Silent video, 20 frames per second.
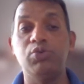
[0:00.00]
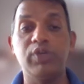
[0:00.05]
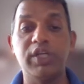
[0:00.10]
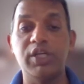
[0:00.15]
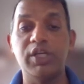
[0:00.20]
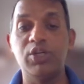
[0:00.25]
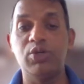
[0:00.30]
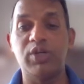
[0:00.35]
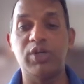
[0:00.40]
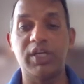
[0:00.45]

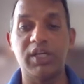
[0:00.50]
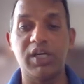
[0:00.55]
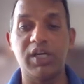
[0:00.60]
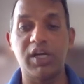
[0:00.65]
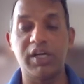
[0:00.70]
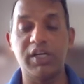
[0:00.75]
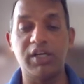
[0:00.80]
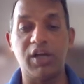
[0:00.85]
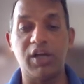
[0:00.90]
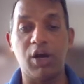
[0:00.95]
video
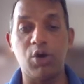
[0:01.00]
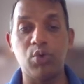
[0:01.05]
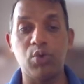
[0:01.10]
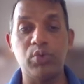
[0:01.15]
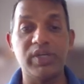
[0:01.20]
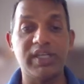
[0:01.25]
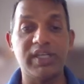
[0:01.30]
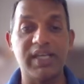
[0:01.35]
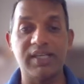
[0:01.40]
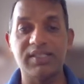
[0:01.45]
regarding how
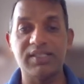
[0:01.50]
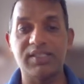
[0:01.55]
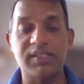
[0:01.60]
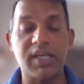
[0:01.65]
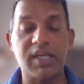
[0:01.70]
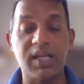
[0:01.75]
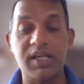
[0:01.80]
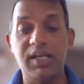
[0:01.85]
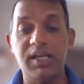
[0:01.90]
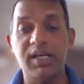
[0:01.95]
we can
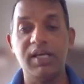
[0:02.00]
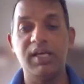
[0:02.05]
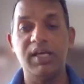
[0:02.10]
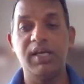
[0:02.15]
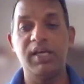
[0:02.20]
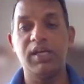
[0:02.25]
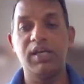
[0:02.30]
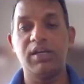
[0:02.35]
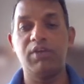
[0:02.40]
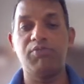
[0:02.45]
sell
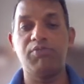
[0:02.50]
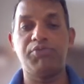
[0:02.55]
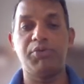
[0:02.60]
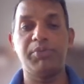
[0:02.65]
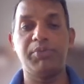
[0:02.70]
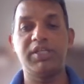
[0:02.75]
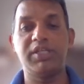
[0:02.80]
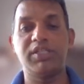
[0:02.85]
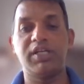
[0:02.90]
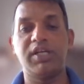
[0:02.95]

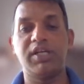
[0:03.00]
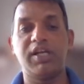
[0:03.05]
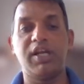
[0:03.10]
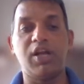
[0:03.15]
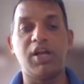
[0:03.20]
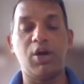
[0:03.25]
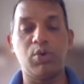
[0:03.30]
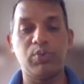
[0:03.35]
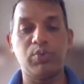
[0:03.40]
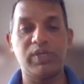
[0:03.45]
information and
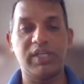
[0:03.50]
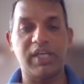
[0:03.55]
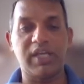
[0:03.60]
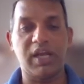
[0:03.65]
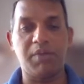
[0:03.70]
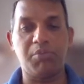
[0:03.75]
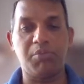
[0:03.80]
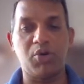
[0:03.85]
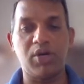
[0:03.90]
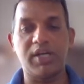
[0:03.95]
how we
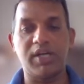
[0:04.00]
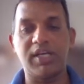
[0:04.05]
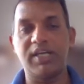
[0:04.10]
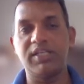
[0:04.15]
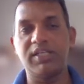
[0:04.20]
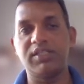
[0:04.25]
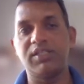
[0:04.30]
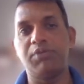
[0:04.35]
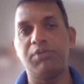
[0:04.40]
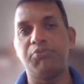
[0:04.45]
can
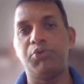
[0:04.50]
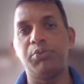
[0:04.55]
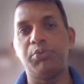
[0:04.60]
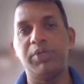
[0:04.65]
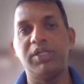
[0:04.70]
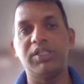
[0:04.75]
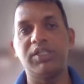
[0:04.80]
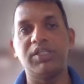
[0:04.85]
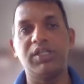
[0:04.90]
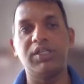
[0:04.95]
monetize
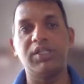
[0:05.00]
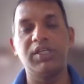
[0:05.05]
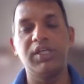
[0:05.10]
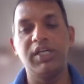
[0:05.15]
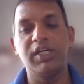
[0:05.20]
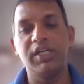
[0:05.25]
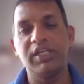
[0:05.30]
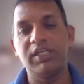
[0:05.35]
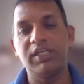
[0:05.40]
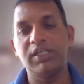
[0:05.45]
information
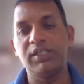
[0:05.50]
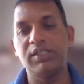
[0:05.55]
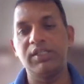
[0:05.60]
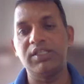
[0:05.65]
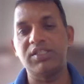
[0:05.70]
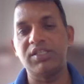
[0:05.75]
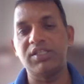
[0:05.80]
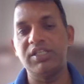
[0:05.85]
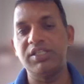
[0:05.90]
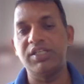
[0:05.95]
in this
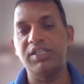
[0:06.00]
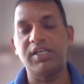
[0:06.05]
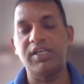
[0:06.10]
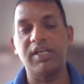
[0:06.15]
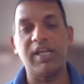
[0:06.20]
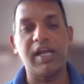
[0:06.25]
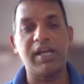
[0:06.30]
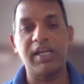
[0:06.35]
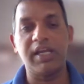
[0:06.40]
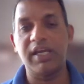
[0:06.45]
digital
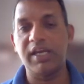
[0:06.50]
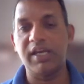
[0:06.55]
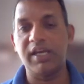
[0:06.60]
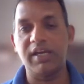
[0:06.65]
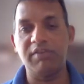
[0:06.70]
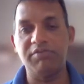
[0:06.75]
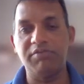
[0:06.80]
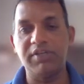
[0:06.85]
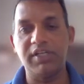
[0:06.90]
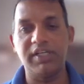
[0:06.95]
and
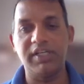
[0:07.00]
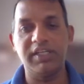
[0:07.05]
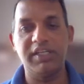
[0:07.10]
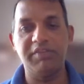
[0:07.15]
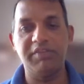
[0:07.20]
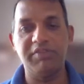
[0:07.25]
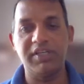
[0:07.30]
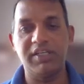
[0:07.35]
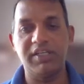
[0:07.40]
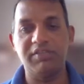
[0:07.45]
AI world.
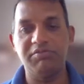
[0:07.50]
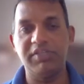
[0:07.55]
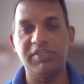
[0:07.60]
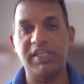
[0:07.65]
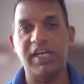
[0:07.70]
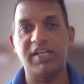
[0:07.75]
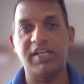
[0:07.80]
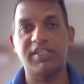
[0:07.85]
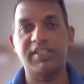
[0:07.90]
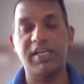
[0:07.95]
Even we
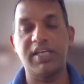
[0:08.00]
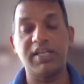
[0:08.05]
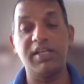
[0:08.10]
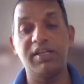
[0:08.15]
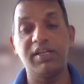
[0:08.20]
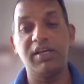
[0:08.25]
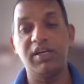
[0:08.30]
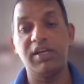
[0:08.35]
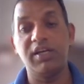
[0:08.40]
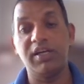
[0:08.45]
can sell
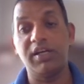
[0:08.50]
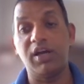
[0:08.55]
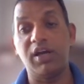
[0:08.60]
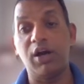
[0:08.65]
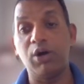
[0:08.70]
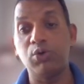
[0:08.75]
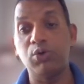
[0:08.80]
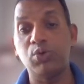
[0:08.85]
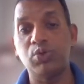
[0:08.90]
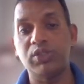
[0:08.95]
and
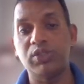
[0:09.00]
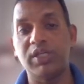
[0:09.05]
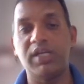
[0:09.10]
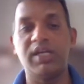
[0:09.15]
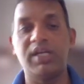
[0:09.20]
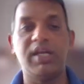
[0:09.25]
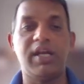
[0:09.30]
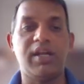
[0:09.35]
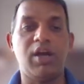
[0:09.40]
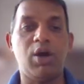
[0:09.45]
how to sell
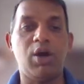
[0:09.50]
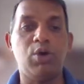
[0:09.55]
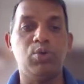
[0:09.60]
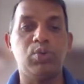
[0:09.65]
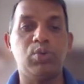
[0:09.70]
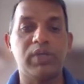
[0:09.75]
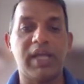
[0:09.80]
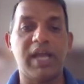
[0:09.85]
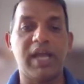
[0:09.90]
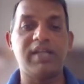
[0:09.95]
and
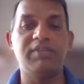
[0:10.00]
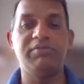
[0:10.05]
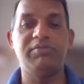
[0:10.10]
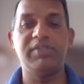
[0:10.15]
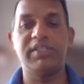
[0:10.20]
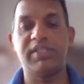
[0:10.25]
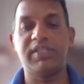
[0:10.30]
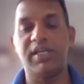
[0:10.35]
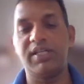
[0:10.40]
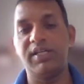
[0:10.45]
how can we
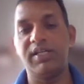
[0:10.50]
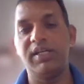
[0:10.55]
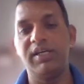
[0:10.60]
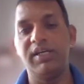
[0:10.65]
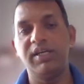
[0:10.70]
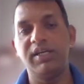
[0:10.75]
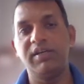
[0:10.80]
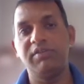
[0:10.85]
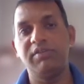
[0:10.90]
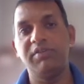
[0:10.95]
sell,
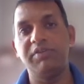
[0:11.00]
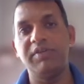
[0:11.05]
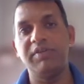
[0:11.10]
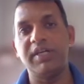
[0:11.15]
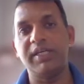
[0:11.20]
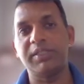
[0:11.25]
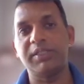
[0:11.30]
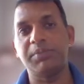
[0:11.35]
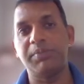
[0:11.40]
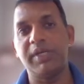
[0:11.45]
we will
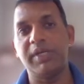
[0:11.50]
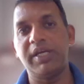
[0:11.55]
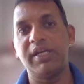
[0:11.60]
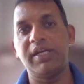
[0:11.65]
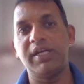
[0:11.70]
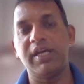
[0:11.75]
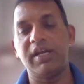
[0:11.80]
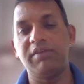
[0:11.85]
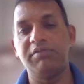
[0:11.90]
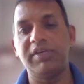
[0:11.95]
explain
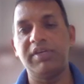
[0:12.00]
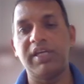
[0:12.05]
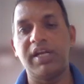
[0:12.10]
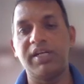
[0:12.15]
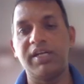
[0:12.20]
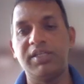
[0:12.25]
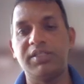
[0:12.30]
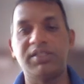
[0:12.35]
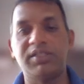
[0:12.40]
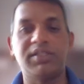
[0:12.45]
and we can
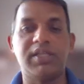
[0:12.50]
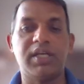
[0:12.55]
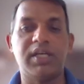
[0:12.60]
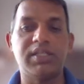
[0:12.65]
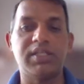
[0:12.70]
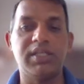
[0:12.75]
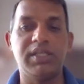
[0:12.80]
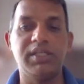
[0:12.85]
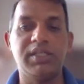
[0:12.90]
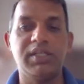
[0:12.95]

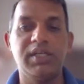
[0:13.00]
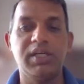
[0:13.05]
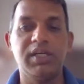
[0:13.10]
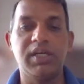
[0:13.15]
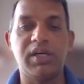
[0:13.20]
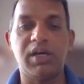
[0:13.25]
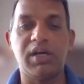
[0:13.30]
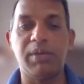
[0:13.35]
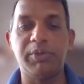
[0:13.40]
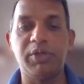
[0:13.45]
discuss in
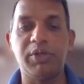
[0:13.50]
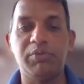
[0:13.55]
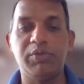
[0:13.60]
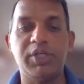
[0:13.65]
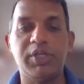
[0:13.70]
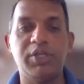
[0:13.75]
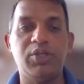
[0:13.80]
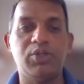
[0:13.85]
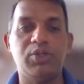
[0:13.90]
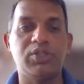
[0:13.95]
coming
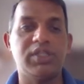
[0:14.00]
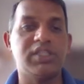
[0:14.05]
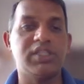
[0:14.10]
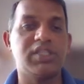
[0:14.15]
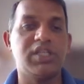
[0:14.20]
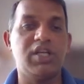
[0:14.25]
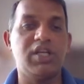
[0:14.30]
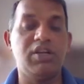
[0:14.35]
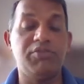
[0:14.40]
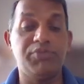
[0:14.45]
videos.
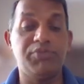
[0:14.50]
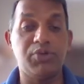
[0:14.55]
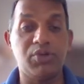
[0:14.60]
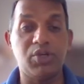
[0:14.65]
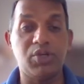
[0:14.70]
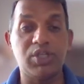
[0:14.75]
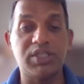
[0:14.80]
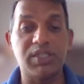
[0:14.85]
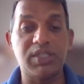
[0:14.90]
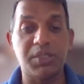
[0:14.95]
Still, if you're
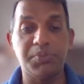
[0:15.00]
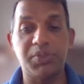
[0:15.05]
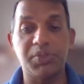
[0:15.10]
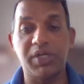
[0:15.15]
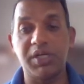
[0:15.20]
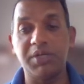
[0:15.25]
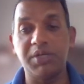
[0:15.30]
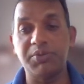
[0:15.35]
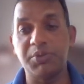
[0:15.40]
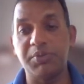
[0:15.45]
not
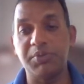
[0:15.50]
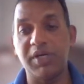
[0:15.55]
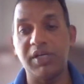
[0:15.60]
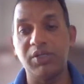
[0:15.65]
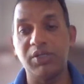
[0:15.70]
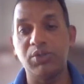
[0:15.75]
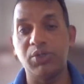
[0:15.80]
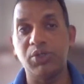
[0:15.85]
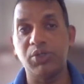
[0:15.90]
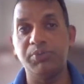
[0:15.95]
subscribed to my
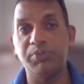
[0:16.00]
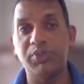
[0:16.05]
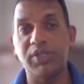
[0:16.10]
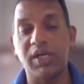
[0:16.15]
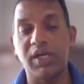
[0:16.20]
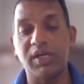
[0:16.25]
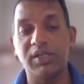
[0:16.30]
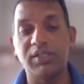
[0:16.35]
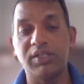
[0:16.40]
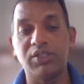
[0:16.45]
YouTube
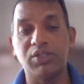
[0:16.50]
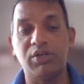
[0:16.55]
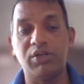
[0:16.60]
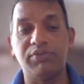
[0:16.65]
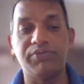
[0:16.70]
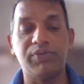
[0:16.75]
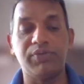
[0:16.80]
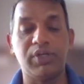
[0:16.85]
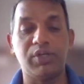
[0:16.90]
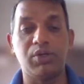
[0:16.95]
channels of
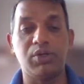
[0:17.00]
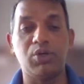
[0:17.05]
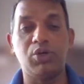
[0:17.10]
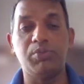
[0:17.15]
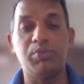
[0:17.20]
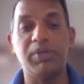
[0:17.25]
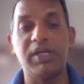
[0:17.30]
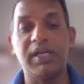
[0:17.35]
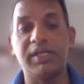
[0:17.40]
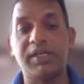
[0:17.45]

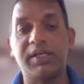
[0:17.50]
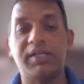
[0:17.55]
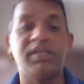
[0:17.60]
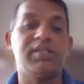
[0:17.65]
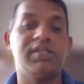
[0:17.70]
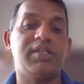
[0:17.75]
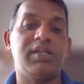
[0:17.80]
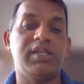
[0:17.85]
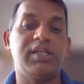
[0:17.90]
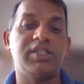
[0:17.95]
Global
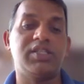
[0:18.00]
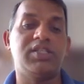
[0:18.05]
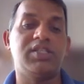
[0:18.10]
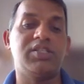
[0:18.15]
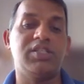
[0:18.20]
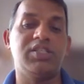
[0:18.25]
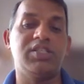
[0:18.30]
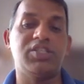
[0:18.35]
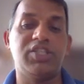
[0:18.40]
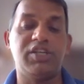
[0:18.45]
Agriculture
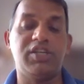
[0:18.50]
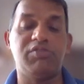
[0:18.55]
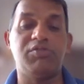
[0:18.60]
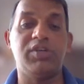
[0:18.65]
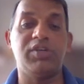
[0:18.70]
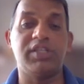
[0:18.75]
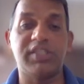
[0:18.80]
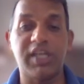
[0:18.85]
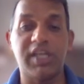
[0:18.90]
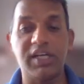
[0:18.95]
Extensionist
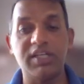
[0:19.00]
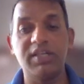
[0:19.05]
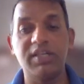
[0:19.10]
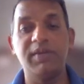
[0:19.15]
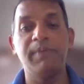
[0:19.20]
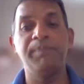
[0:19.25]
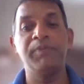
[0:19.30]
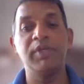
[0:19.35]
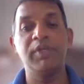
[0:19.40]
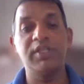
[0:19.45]
Network channel,
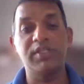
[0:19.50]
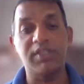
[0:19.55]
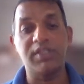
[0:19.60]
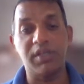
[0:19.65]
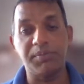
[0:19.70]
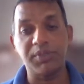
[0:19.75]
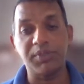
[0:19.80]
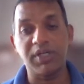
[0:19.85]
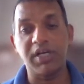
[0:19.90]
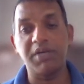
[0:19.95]

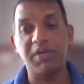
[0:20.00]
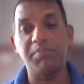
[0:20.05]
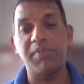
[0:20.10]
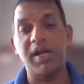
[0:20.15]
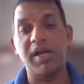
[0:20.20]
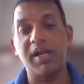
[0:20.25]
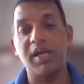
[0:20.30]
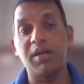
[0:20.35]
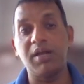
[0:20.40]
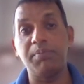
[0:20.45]
subscribe
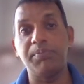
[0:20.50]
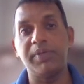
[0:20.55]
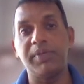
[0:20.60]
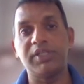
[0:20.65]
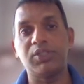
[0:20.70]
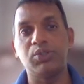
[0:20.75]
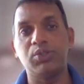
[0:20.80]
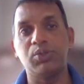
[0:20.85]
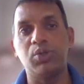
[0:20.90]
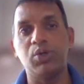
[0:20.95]
and help us
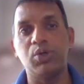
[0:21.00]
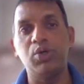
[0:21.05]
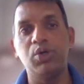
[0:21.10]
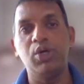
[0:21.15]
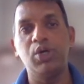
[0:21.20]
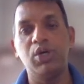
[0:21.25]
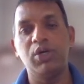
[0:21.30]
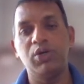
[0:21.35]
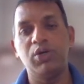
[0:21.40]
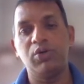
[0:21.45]
to grow
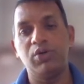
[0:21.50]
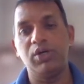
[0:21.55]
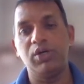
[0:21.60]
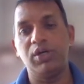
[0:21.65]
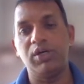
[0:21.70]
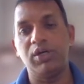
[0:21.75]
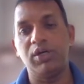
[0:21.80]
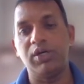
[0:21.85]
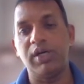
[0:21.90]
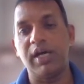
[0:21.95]

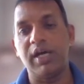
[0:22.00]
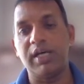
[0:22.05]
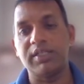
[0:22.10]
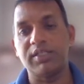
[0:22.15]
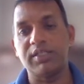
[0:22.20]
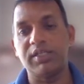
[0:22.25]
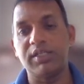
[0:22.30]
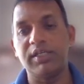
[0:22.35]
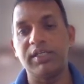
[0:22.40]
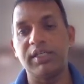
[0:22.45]
as
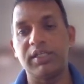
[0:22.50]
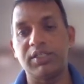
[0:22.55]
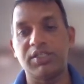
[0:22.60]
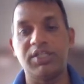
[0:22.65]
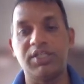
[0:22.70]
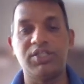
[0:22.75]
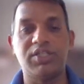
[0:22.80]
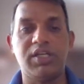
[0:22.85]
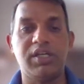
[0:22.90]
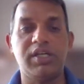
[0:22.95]
a
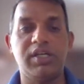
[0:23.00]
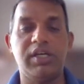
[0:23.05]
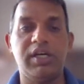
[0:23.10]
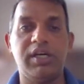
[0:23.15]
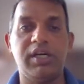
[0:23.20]
extension